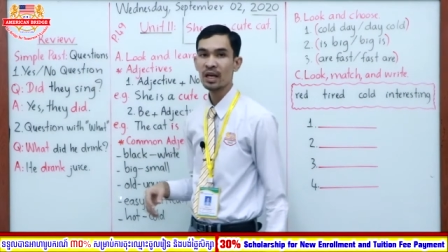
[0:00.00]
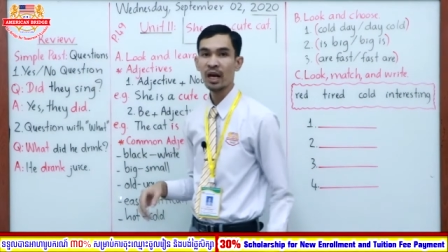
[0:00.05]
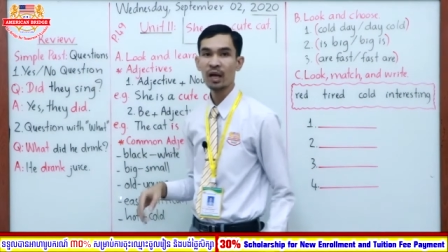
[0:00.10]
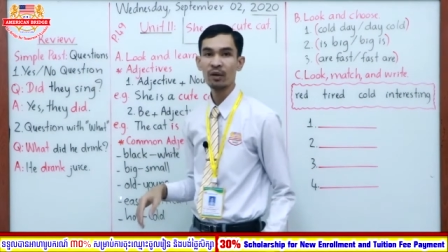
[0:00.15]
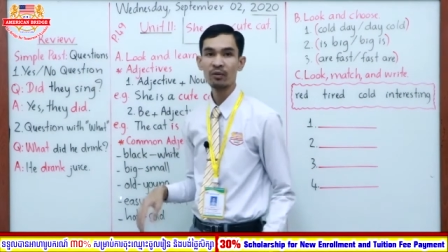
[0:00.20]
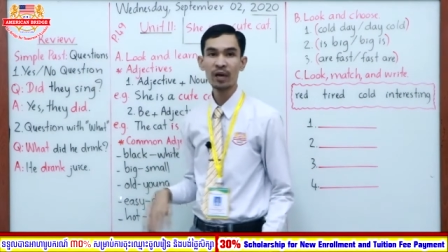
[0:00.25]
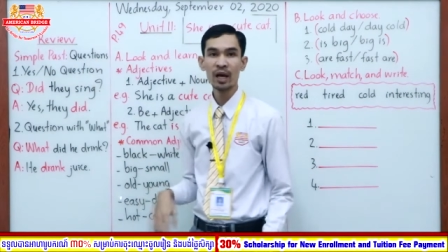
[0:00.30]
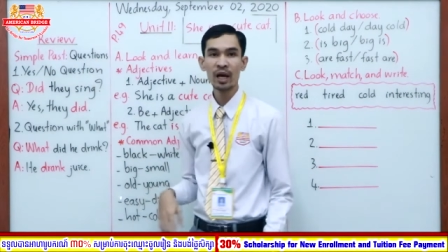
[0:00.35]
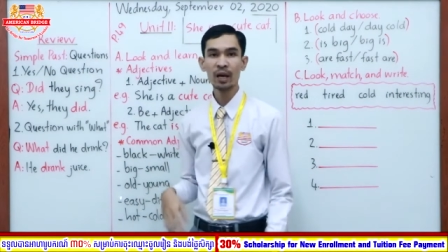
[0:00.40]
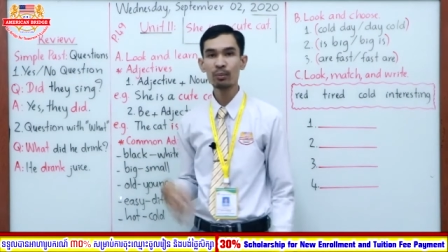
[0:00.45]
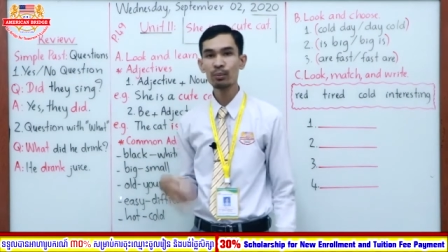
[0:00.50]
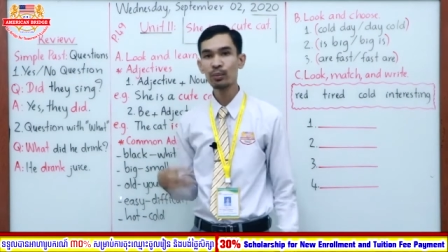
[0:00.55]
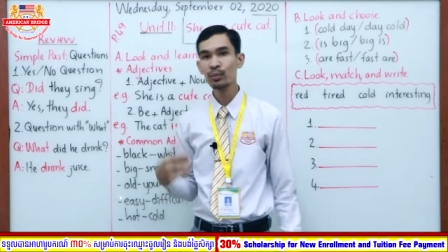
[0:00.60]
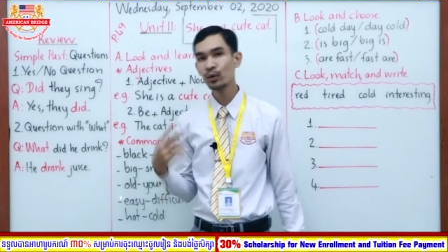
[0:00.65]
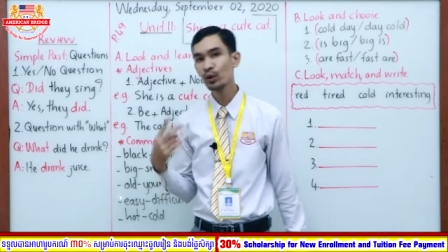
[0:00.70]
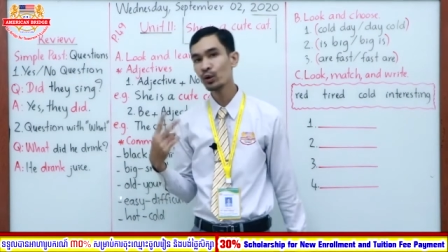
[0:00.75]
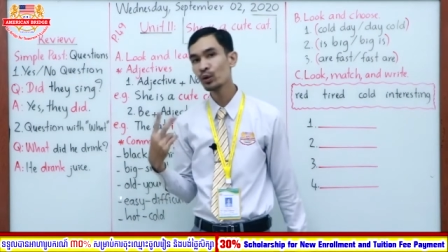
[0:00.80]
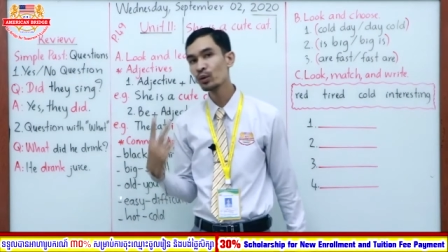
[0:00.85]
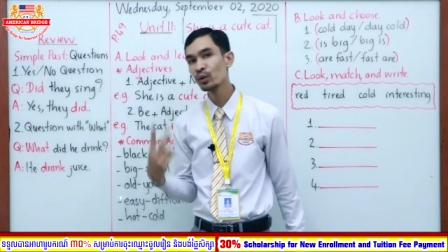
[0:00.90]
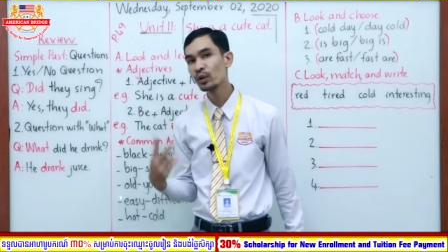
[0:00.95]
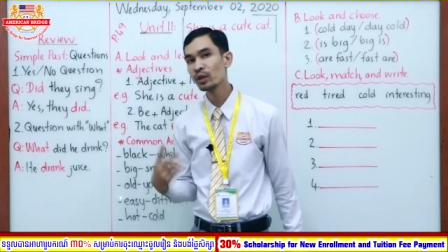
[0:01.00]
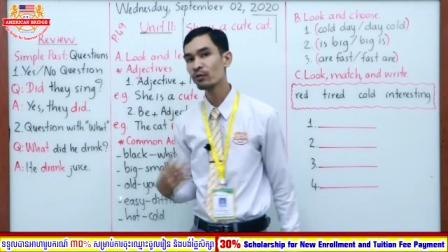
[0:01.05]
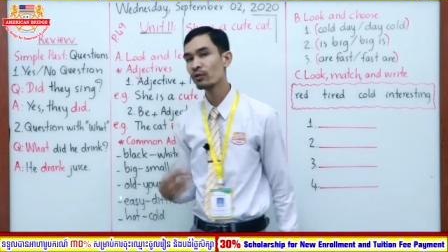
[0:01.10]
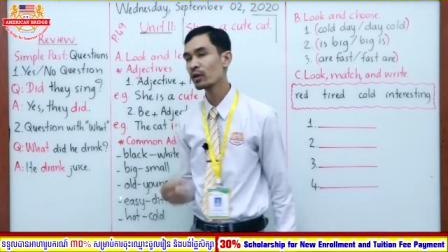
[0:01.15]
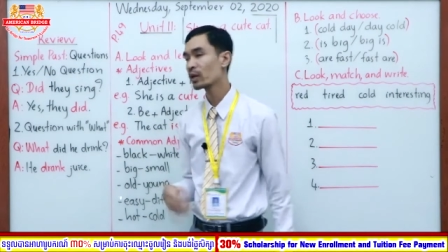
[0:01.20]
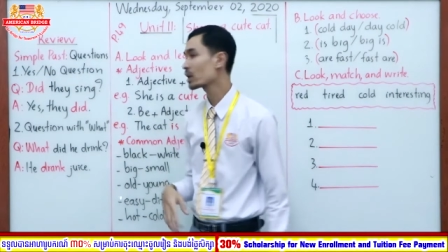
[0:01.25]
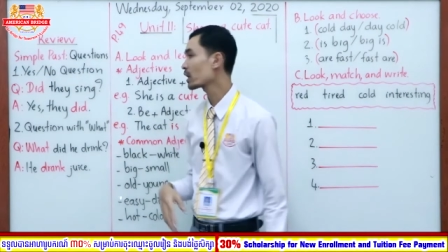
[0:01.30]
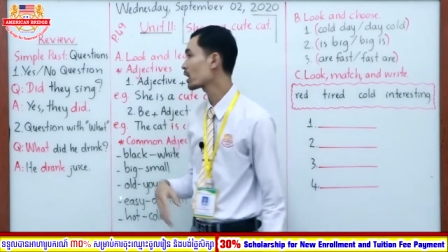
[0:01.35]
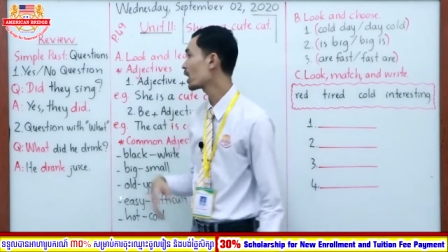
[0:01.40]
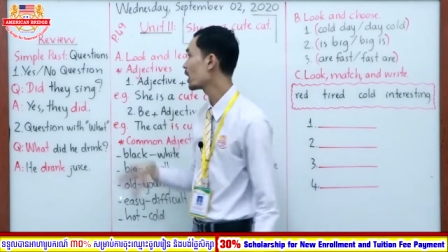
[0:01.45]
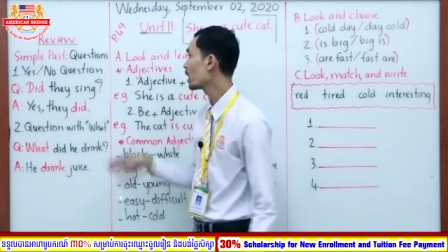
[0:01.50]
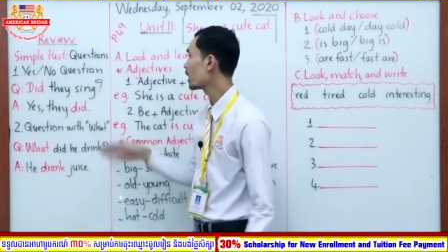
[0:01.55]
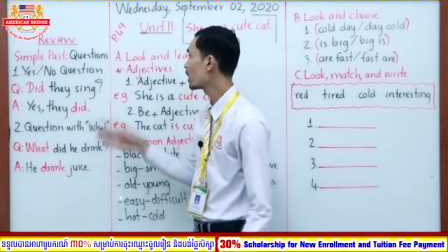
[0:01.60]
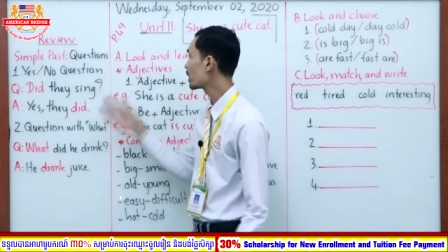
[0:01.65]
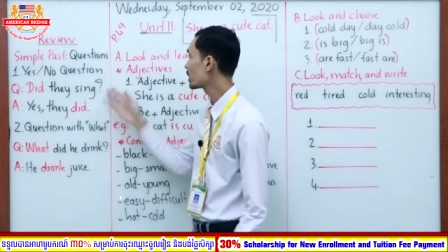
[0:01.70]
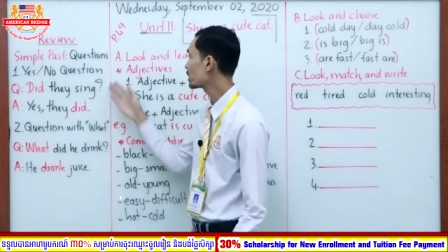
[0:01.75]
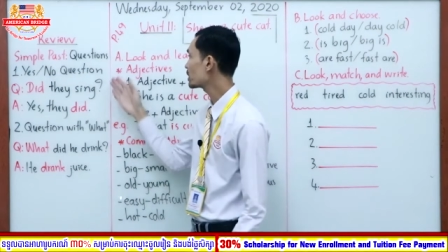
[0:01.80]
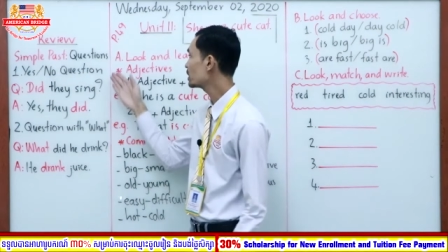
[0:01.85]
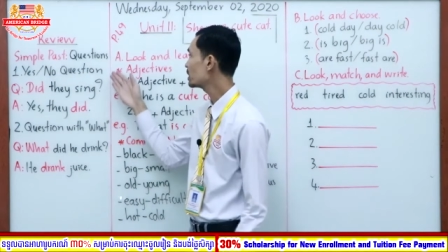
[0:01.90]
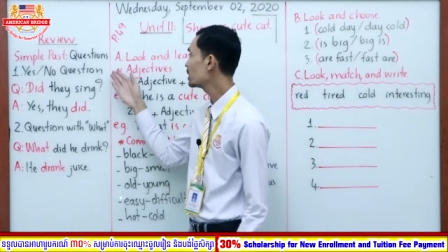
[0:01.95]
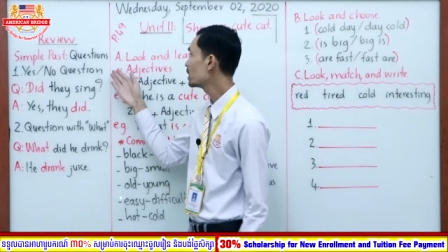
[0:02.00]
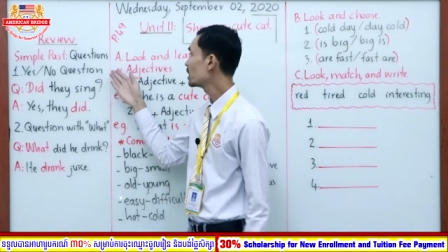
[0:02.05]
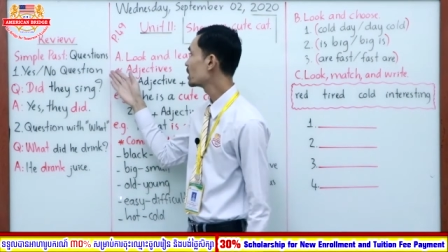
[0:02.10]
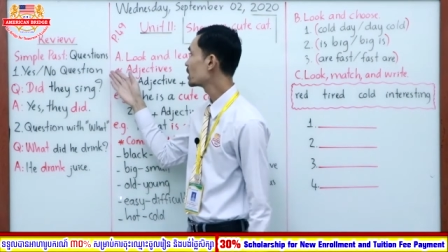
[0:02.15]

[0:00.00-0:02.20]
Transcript: And we have two different kinds,